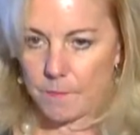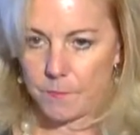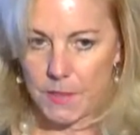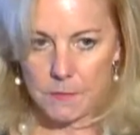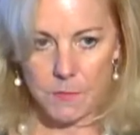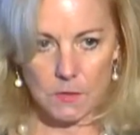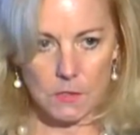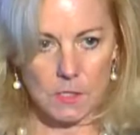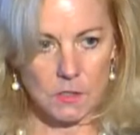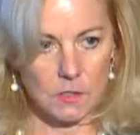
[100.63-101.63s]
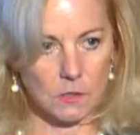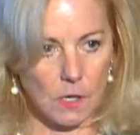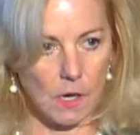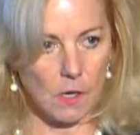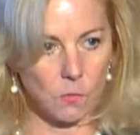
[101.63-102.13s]
big business.
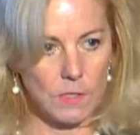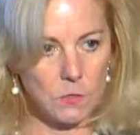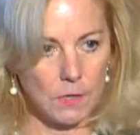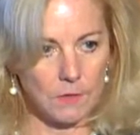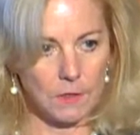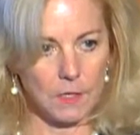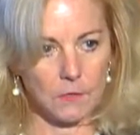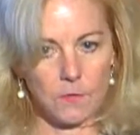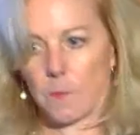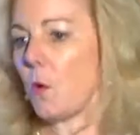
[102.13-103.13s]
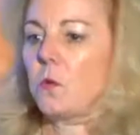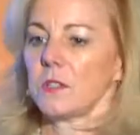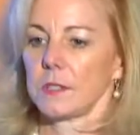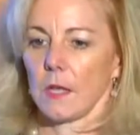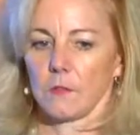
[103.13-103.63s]
We do everything from
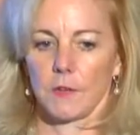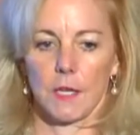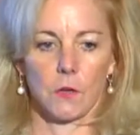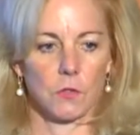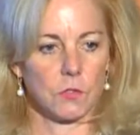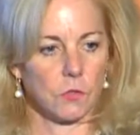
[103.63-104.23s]
Otis elevators